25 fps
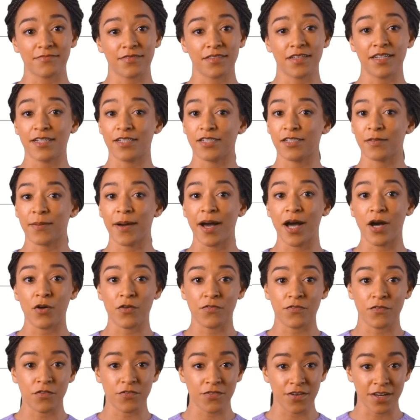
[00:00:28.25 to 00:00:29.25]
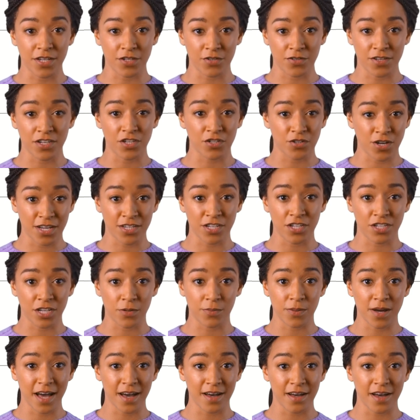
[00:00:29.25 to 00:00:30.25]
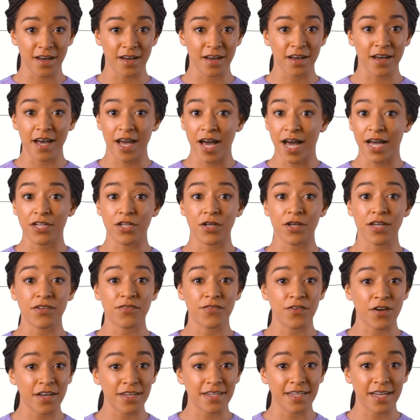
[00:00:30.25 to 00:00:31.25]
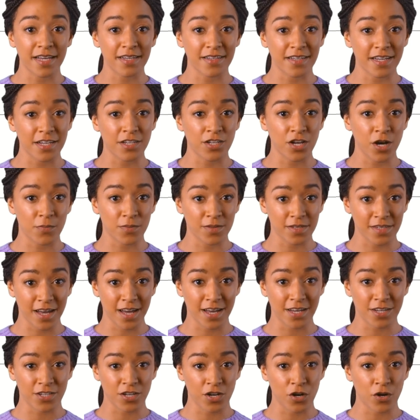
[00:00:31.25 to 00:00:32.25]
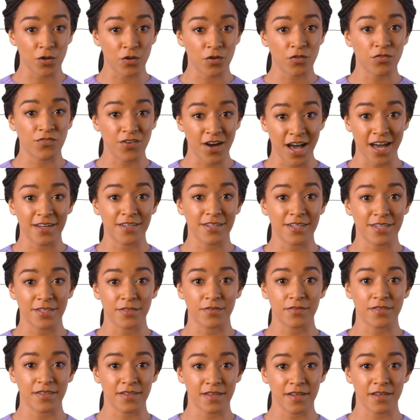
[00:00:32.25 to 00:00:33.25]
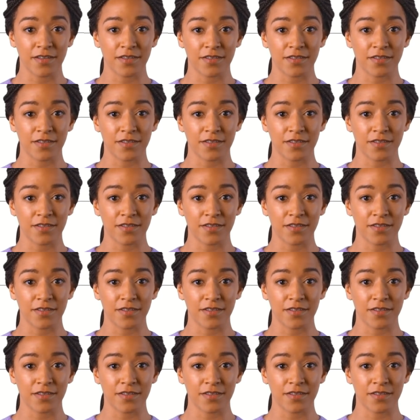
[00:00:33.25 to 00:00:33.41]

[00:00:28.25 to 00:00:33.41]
This is a powerful feature in Strategy Planner, and you can find it in the Adopt stage called Values.